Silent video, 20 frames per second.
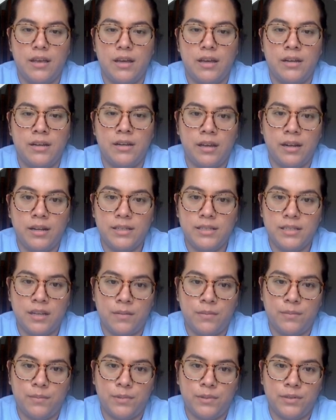A
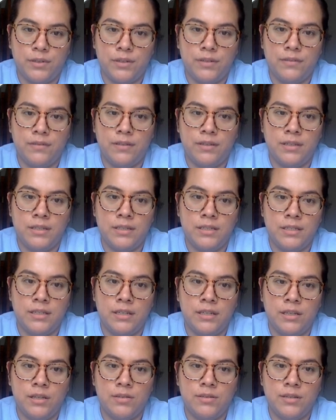non-example of this
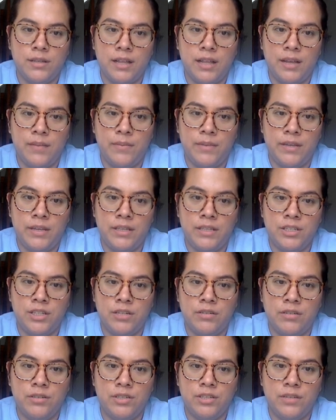includes climbing
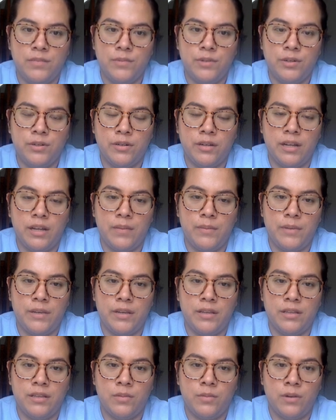jungle gym or
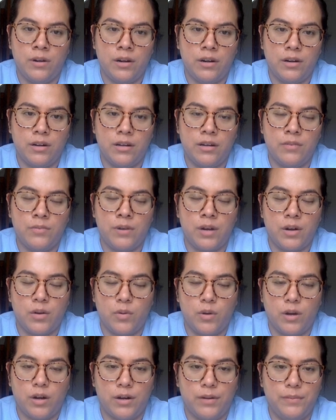climbing a rock
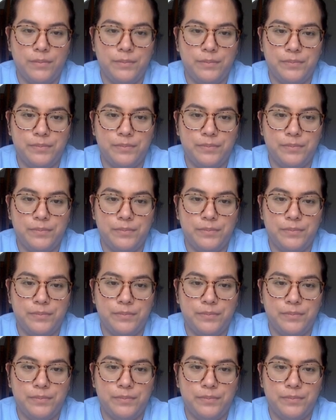wall.